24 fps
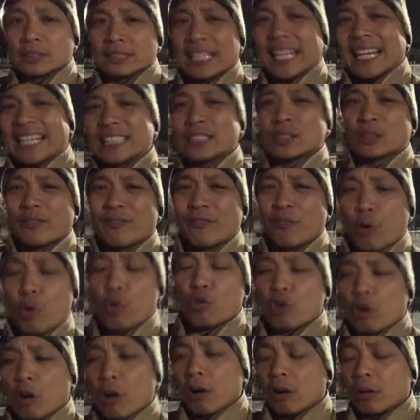takes the
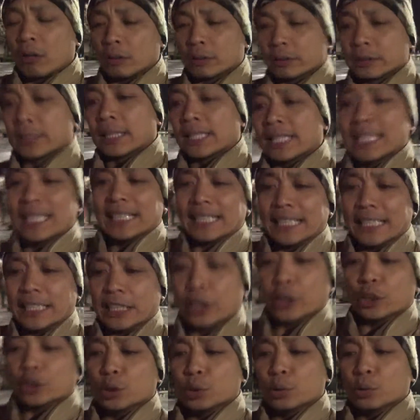phone calls in
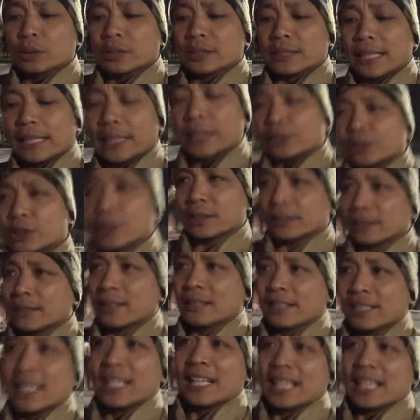a news station